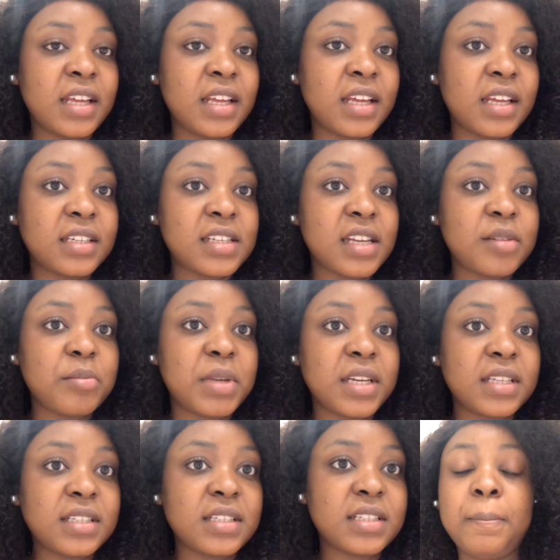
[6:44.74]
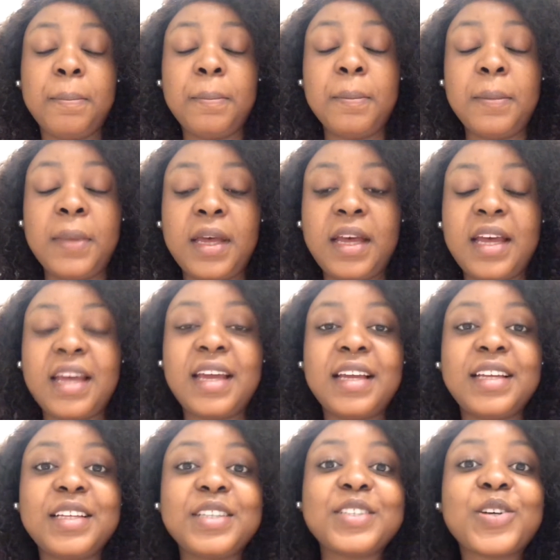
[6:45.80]
10 minutes.
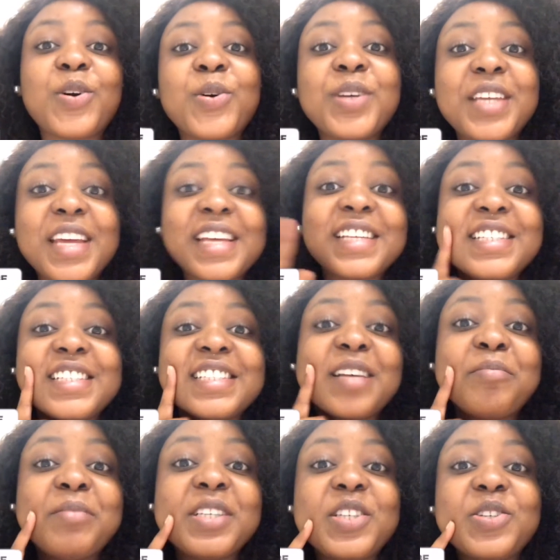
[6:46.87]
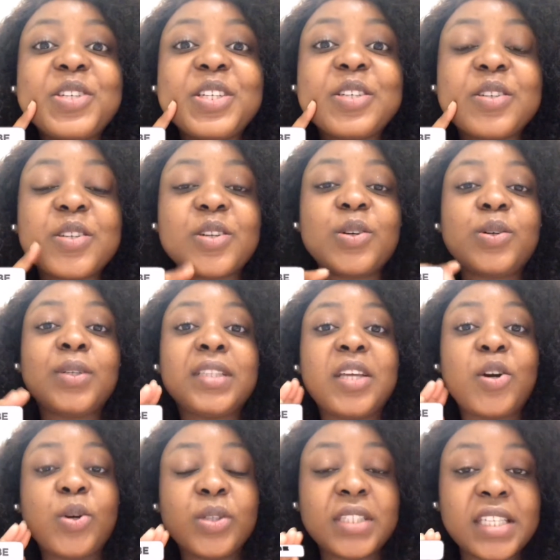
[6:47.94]
And oh yes, something you need to know, the
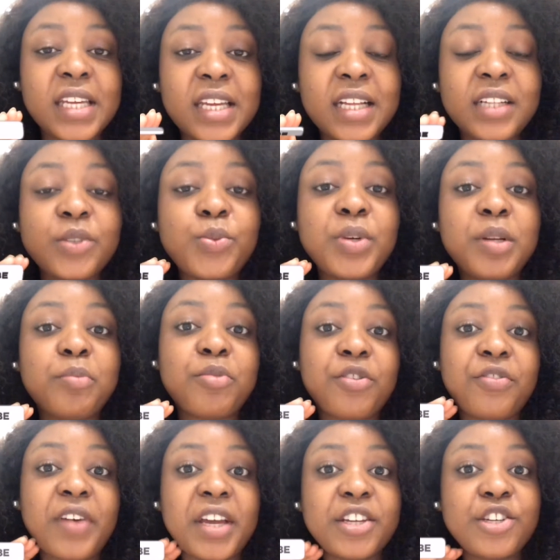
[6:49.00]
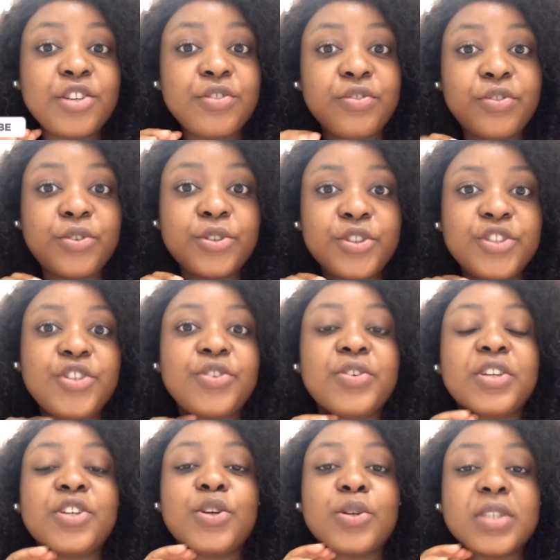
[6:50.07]
hotel will provide you food during
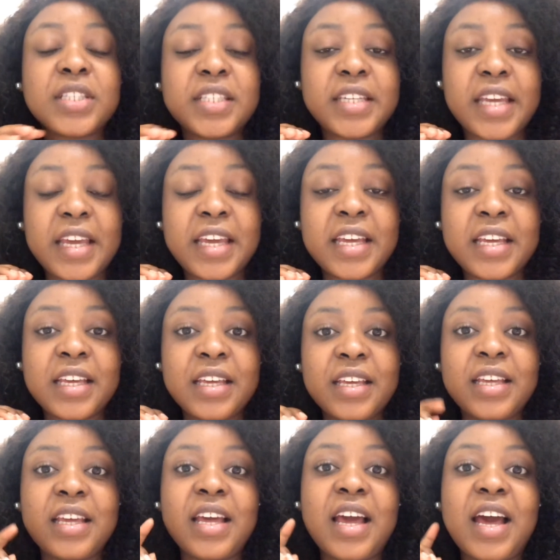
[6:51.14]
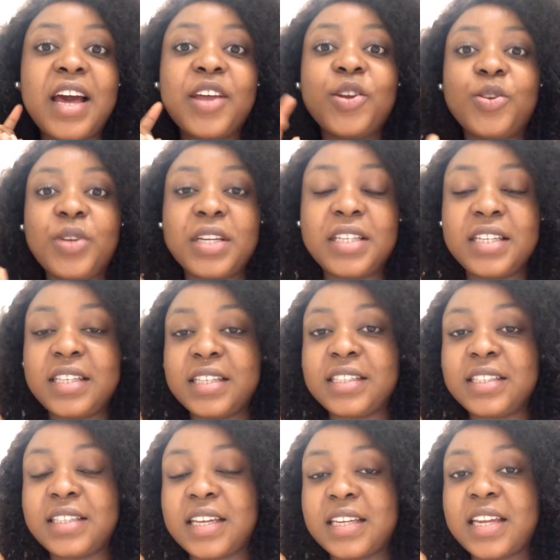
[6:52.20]
your stay. I already
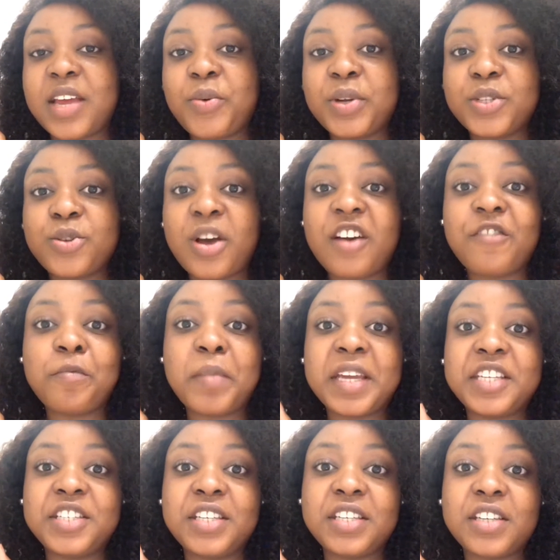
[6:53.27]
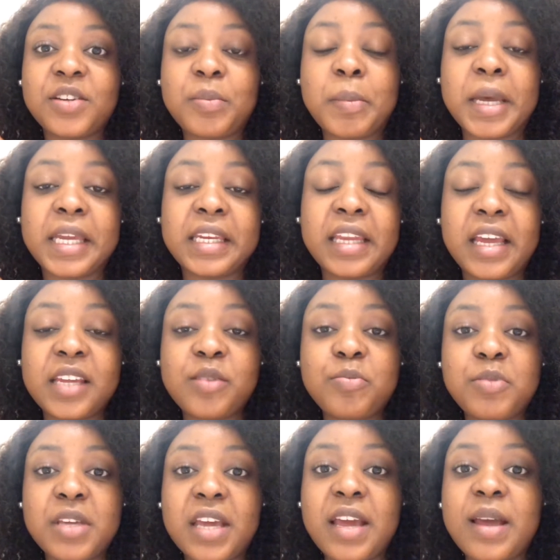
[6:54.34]
said I want to have my dinner by 9
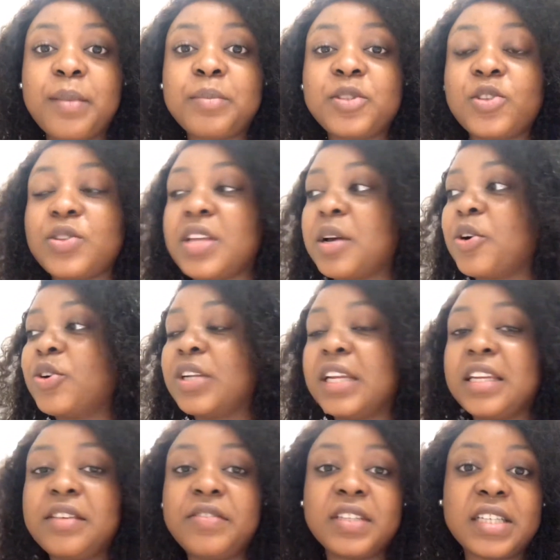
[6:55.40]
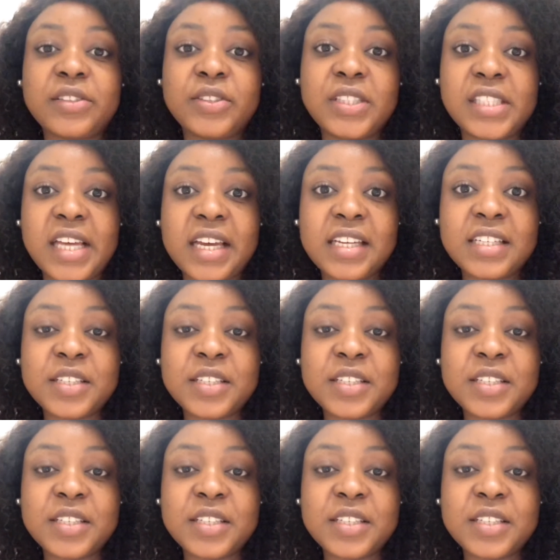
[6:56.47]
p.m, so they're gonna leave it on site.